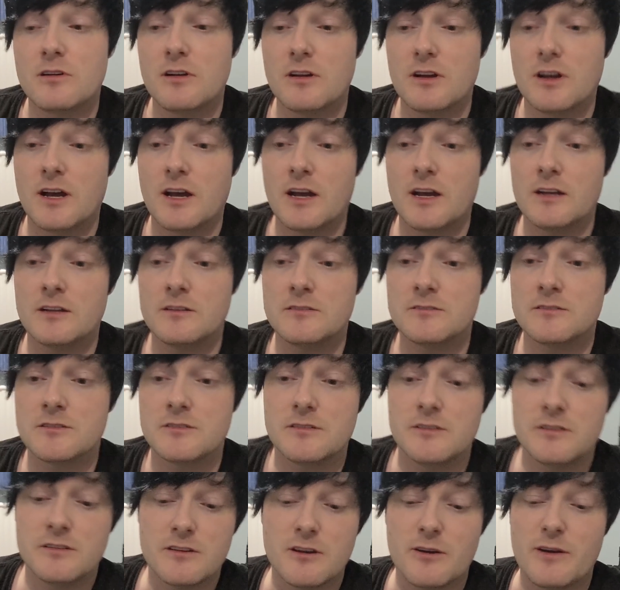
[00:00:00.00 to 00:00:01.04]
and
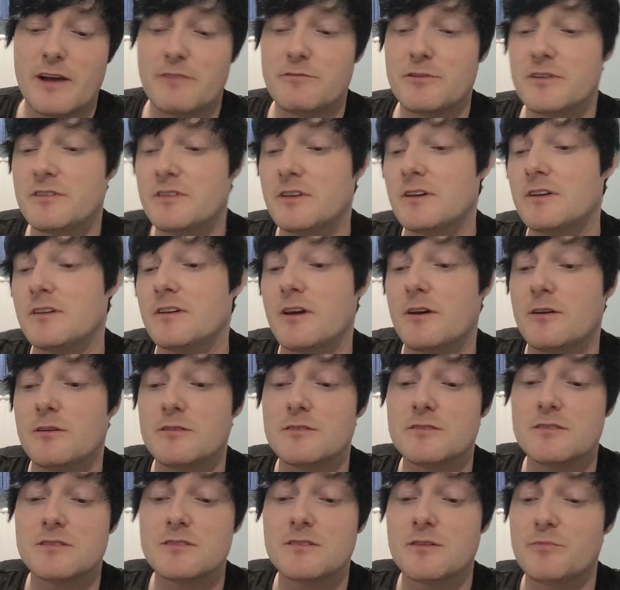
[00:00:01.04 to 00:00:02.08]
everything
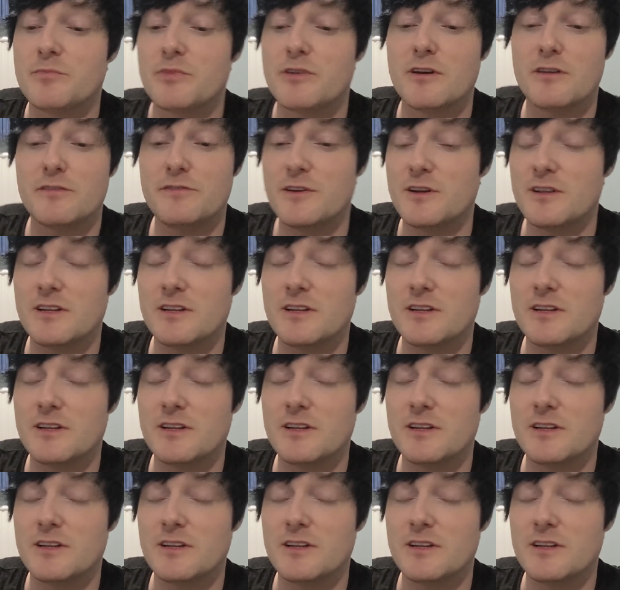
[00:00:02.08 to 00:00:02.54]
goes perfectly